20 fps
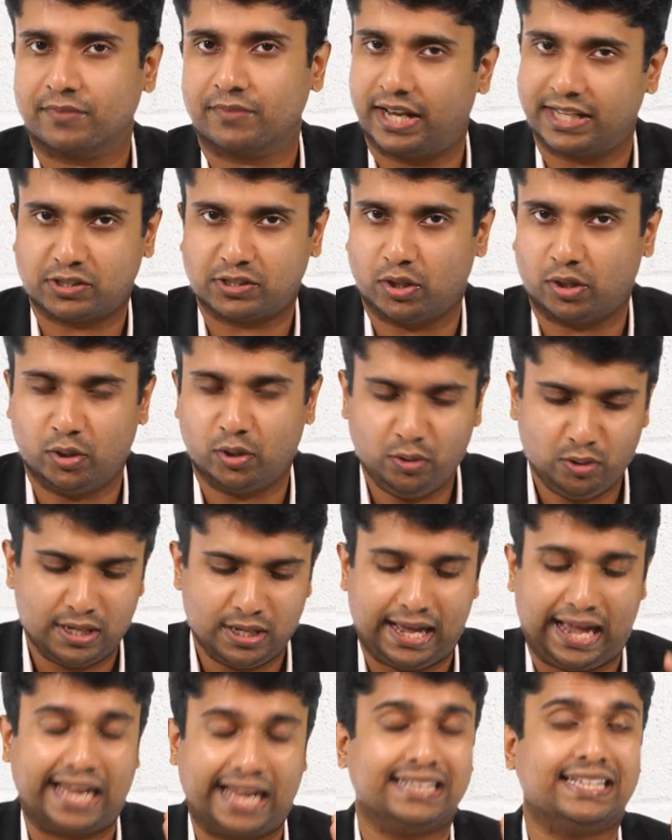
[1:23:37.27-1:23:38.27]
Yes or no?
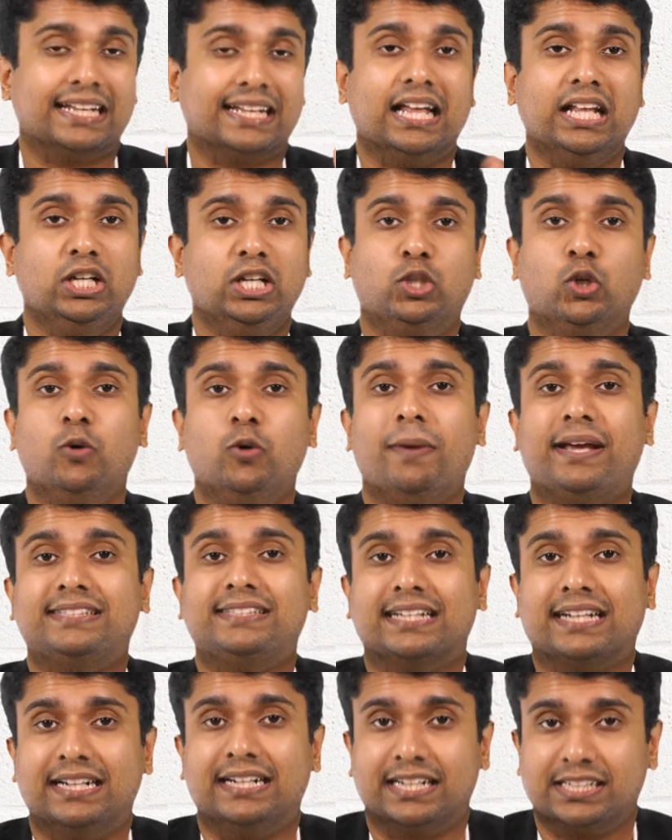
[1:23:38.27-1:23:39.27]
And there are two
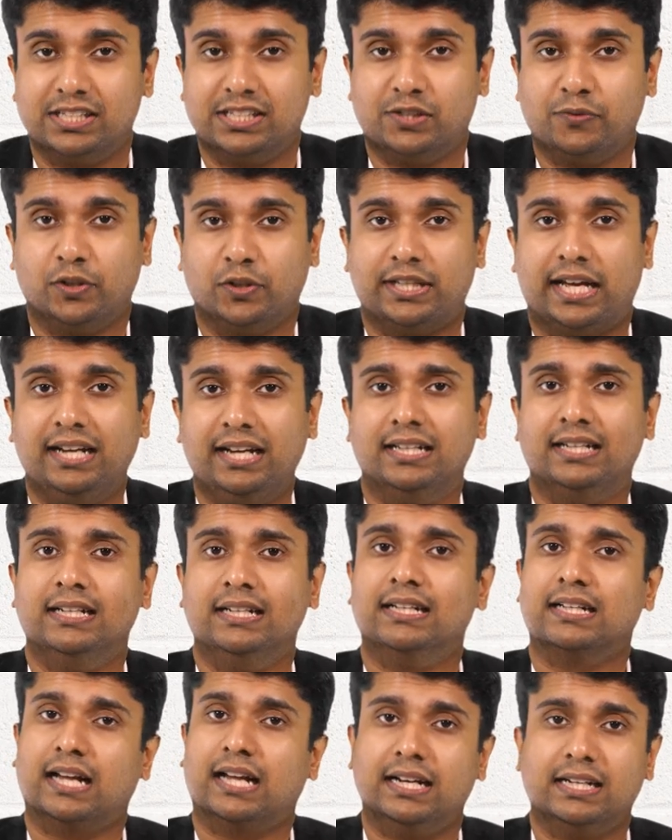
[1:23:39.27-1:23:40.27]
basic conditions for
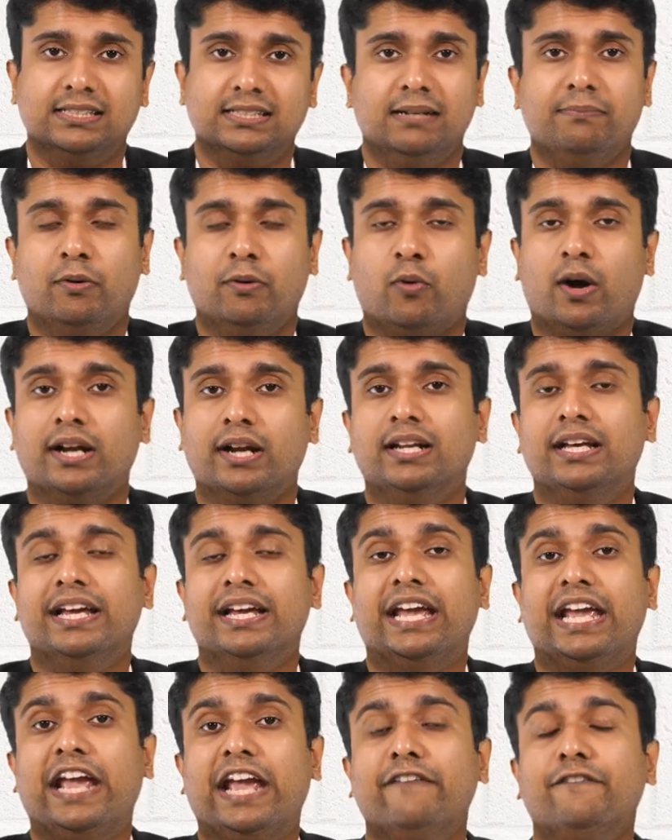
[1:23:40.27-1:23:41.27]
that. Condition number one,
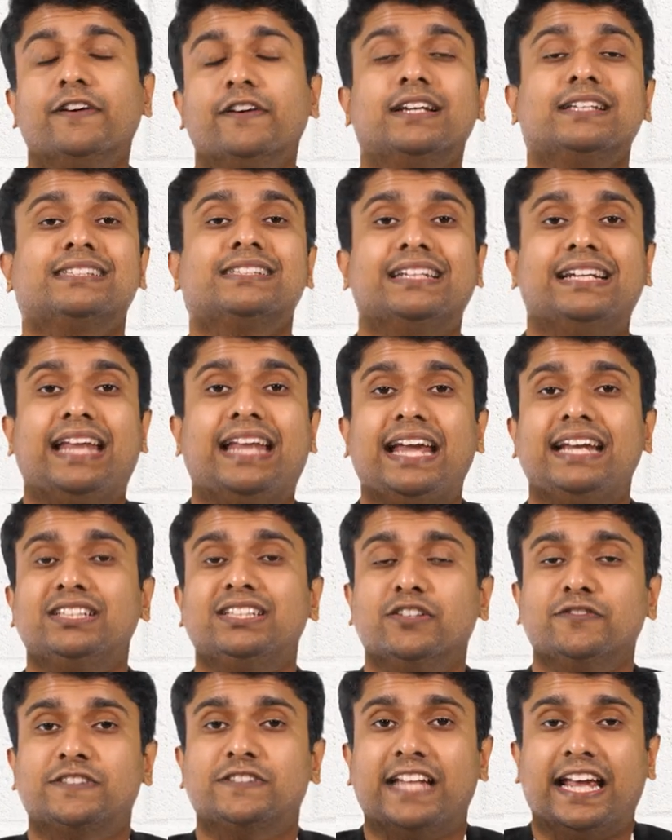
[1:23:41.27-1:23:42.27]
if his
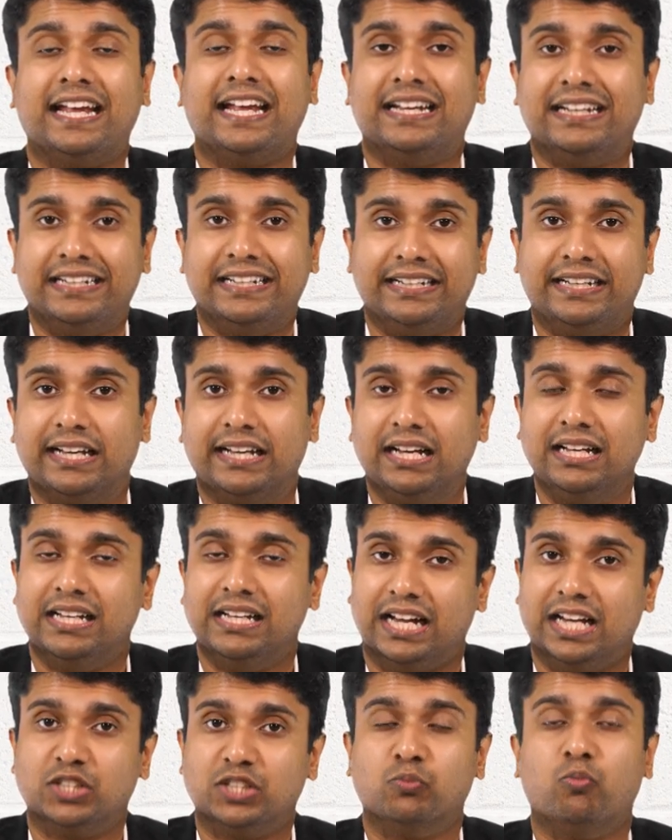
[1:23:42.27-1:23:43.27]
days of stay in
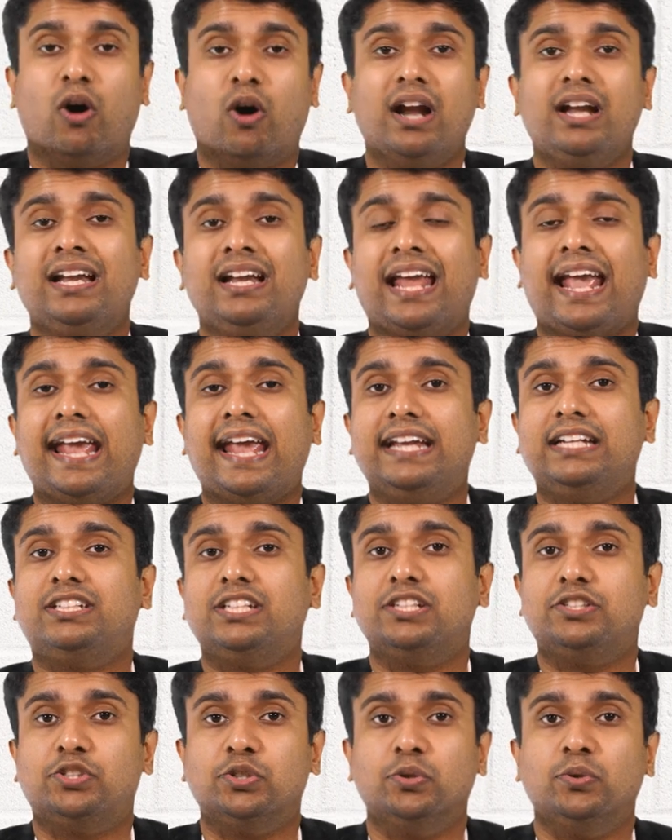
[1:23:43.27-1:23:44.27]
India is
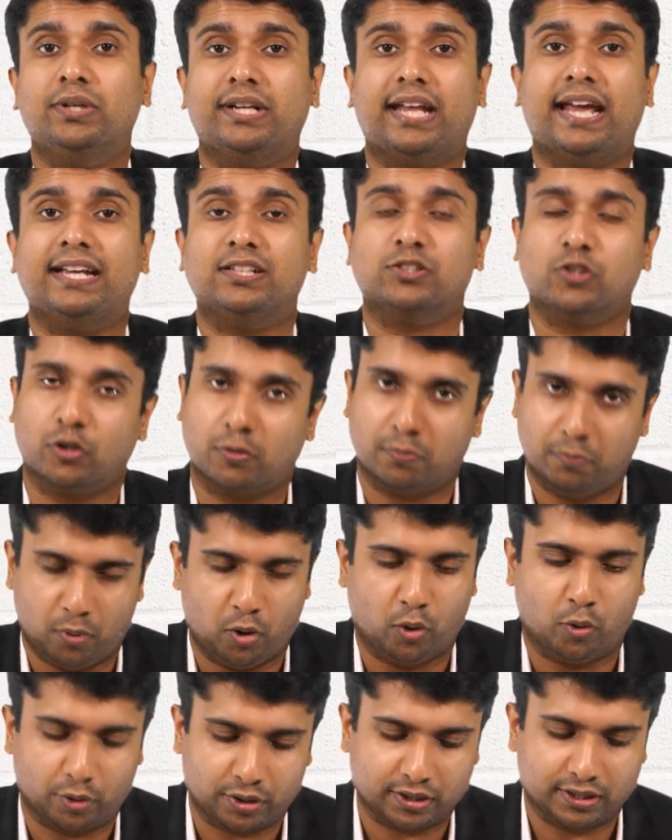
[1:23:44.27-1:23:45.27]
182 days or
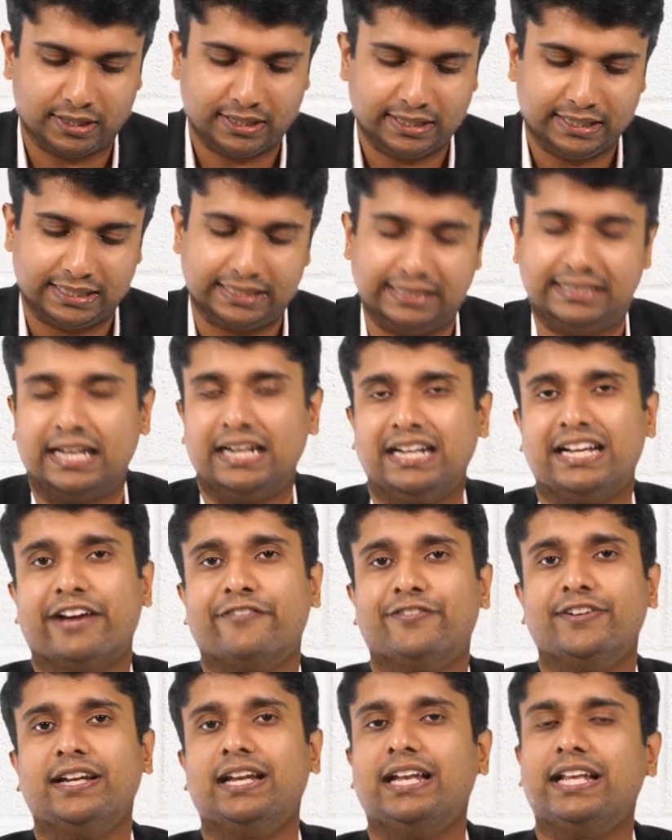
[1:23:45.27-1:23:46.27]
more, then
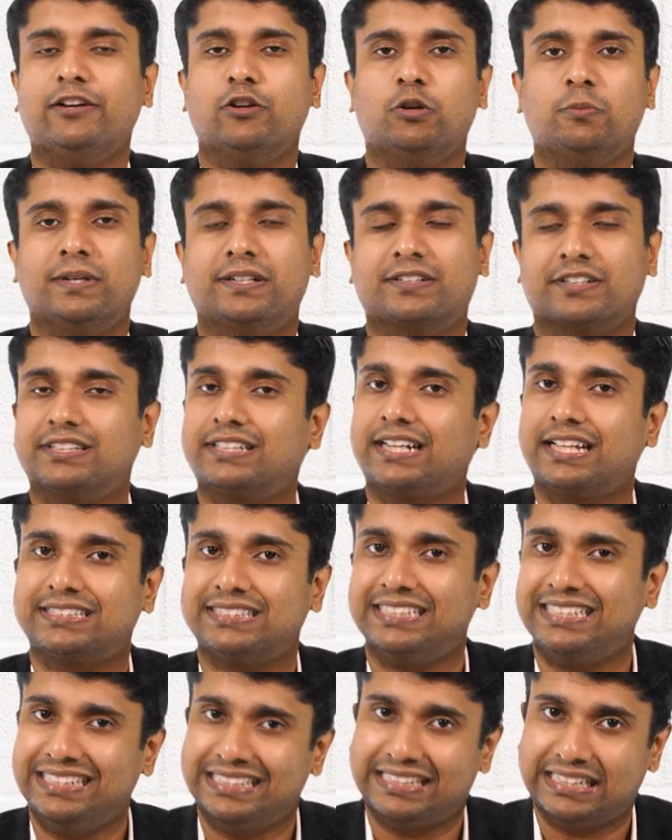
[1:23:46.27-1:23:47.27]
definitely he will be treated
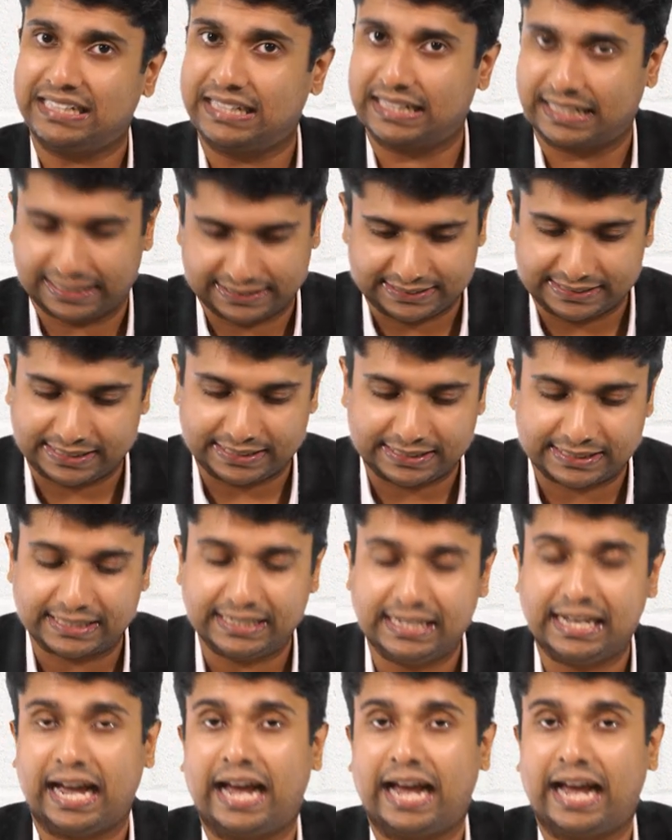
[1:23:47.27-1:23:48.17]
as a resident.